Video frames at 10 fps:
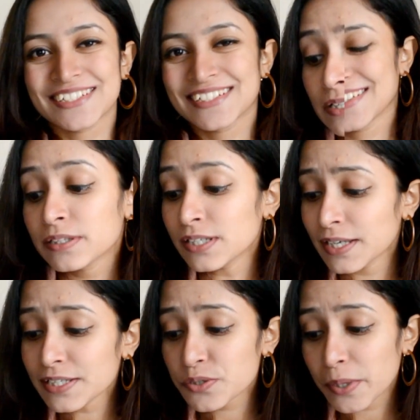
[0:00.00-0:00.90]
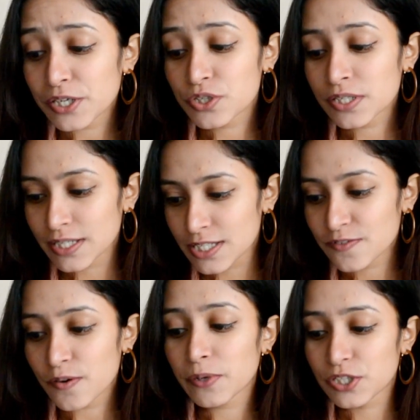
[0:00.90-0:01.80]
The next question is
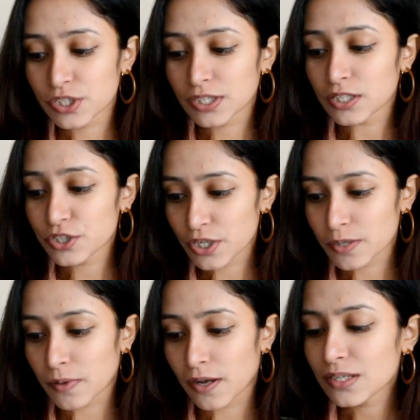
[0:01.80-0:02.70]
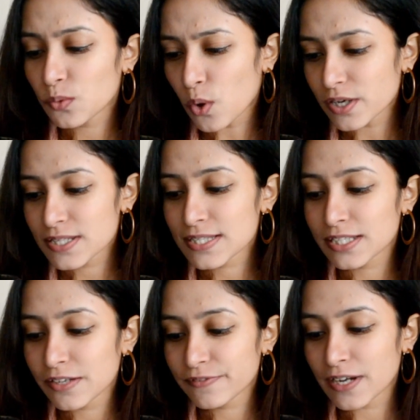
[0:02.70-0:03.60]
from Ishita Sharma. What is
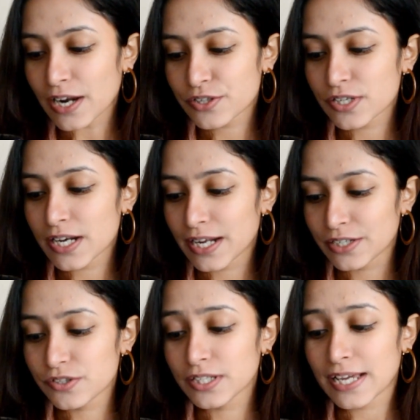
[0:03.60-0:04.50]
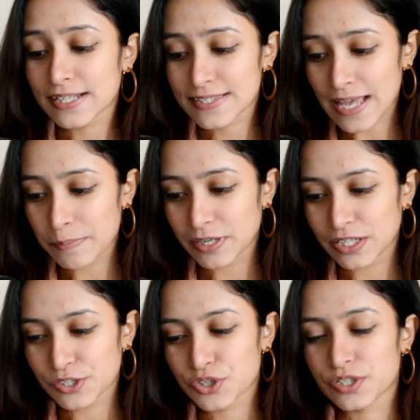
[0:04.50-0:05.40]
NIFT Lateral Entry
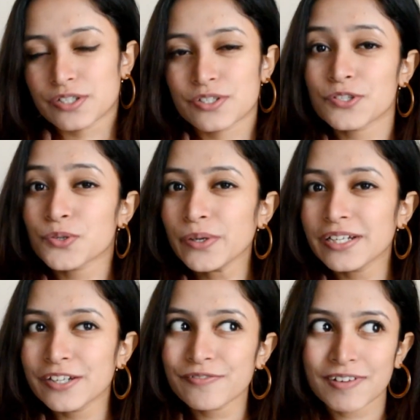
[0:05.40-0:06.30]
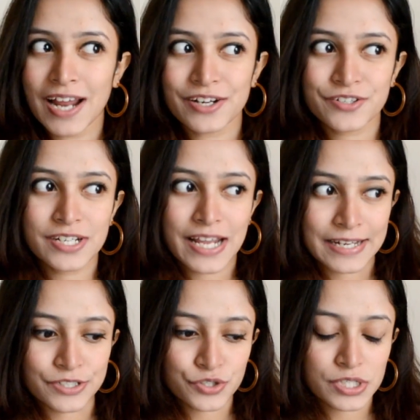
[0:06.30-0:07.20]
Examination? So NIFT Lateral
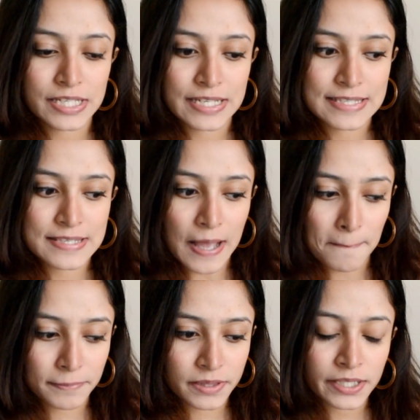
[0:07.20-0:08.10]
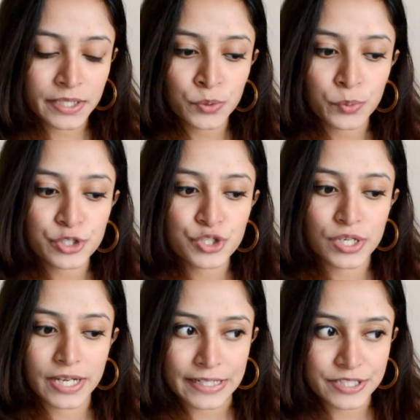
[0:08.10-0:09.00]
Entry is something which
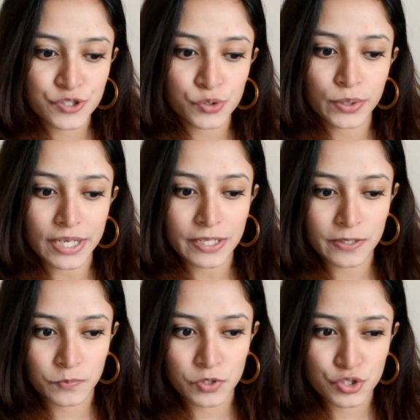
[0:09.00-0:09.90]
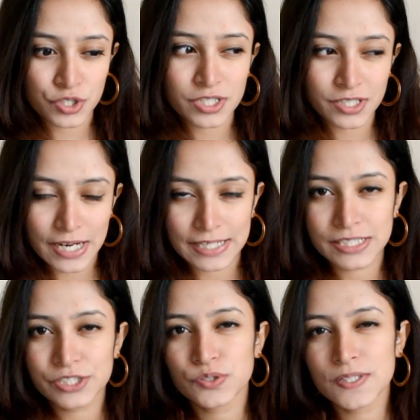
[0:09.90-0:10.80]
lets you get admission directly
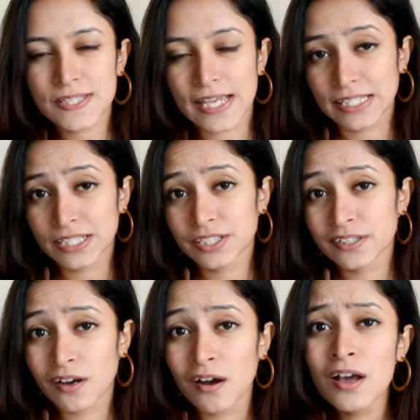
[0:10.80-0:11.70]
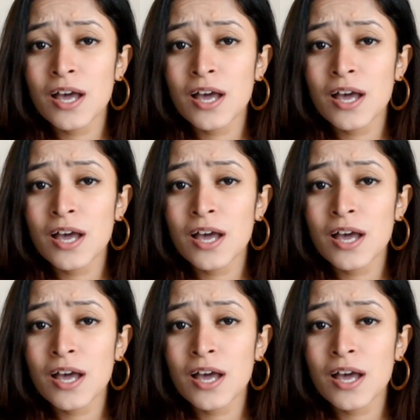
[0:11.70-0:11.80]
into the second year.